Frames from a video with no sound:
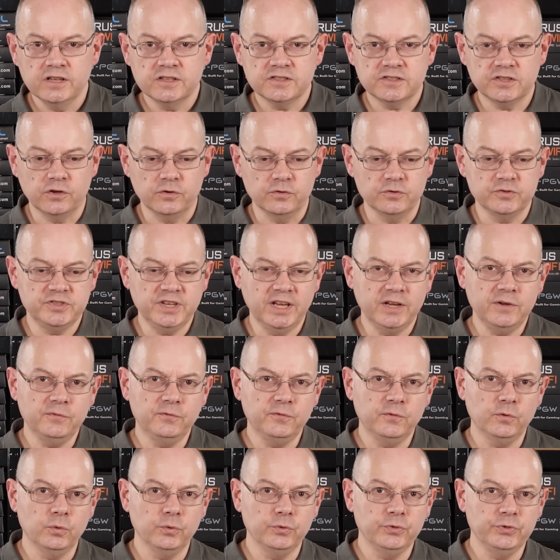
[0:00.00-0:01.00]
So
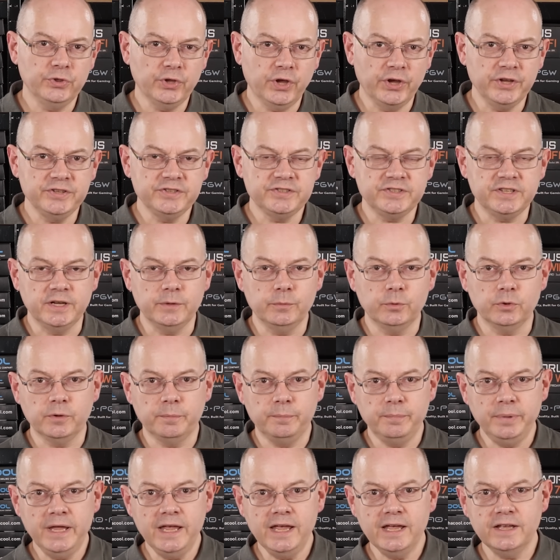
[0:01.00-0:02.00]
Z490 would
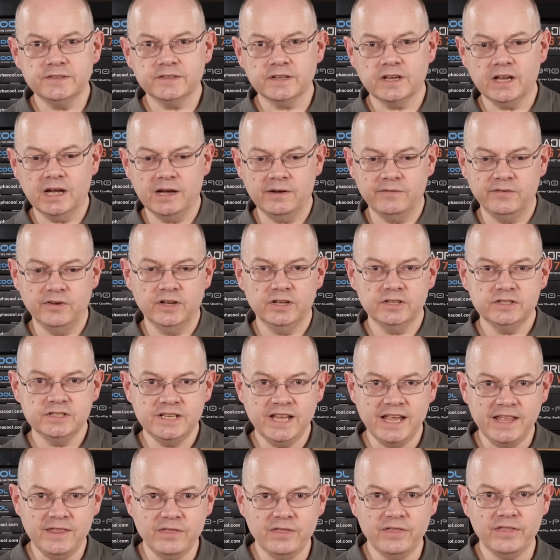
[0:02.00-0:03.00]
appear to cover
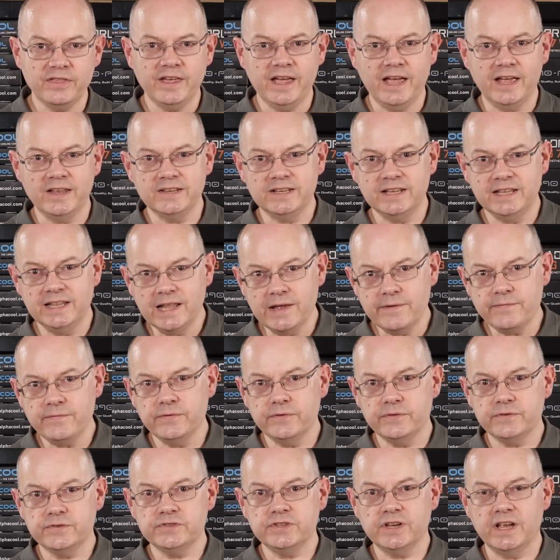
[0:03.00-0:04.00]
10th and
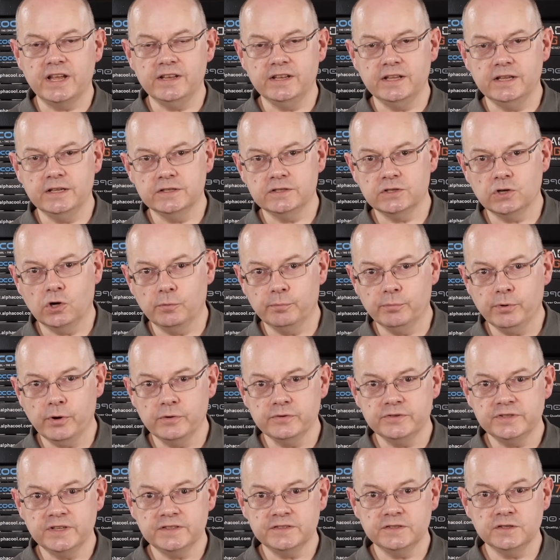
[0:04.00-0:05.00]
11th gen Intel
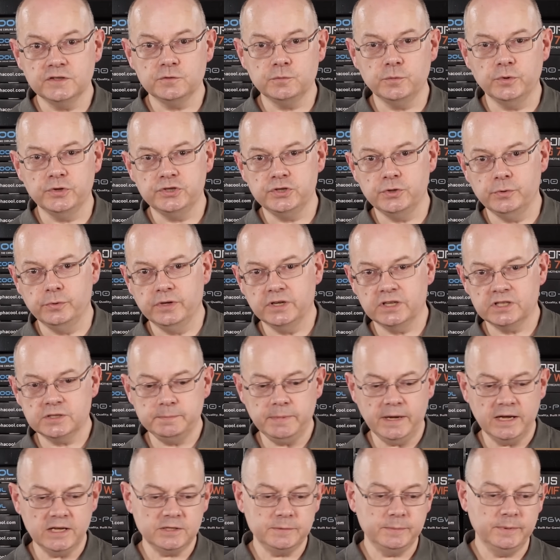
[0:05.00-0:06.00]
processors, which you would
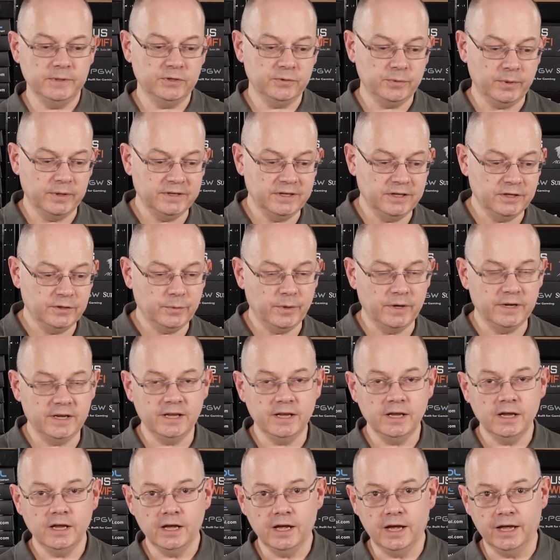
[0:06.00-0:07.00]
expect to be
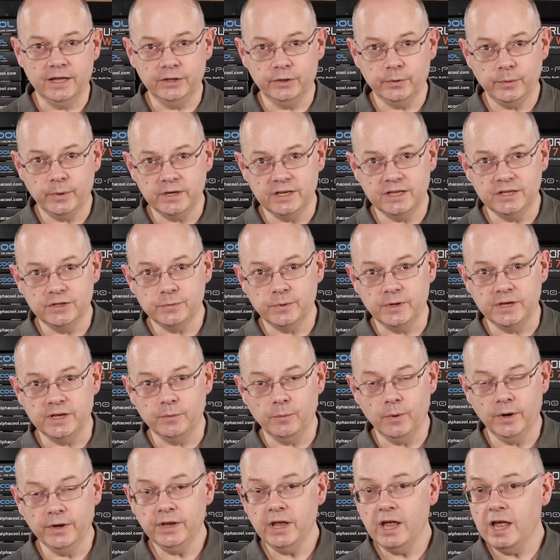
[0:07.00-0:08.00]
2020 and
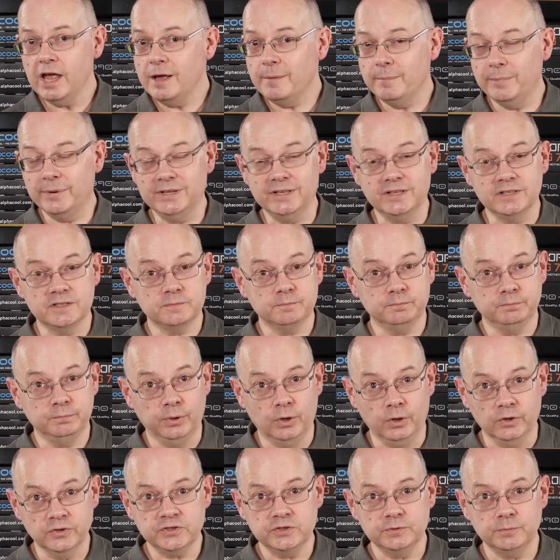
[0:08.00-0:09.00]
2021, but it's
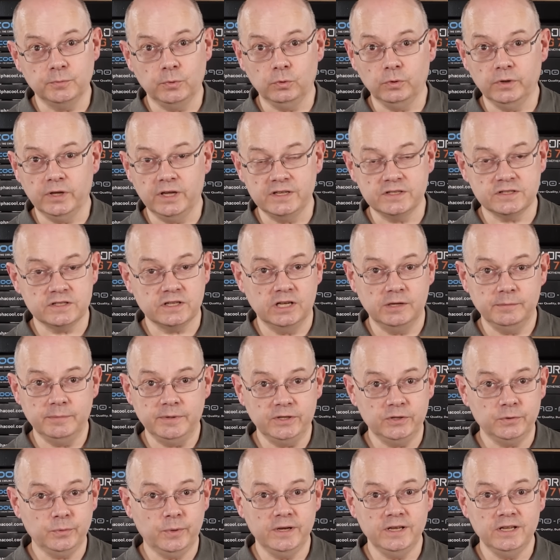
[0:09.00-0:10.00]
possible it's going to be
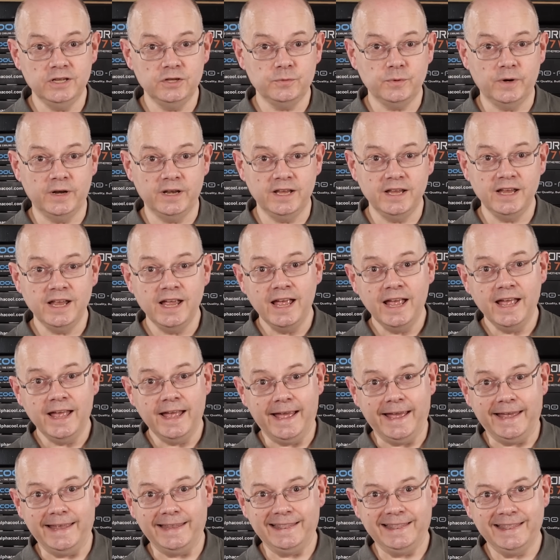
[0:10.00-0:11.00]
2020
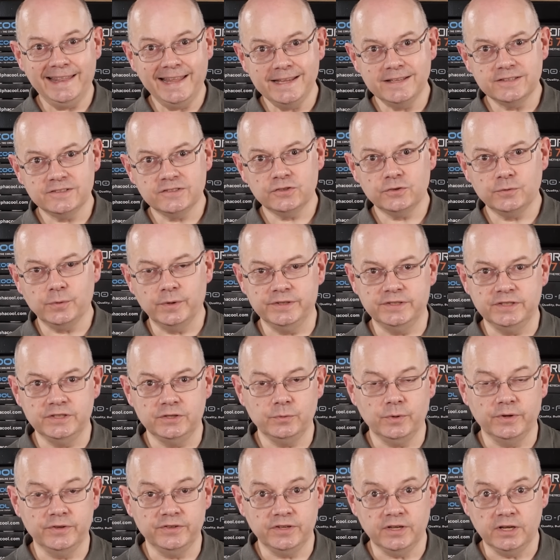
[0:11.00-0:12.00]
and late
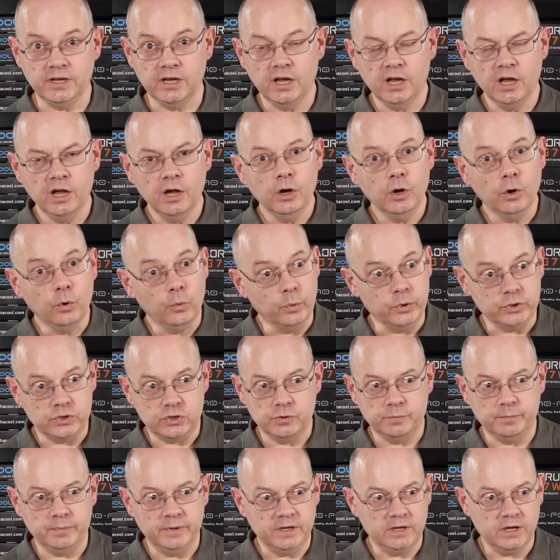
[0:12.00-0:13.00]
2020, which
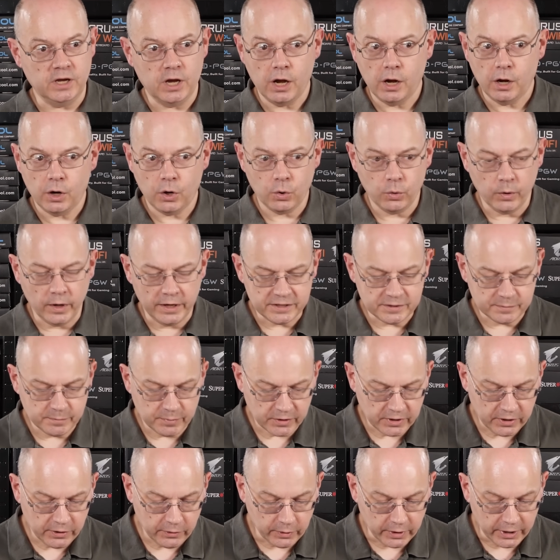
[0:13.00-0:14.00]
would be quite
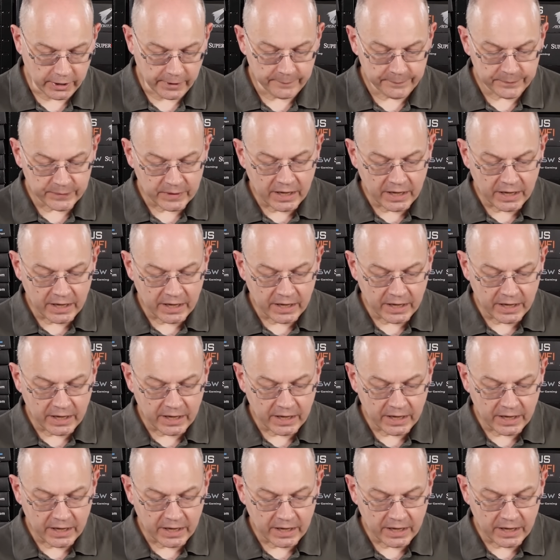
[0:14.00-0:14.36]
peculiar.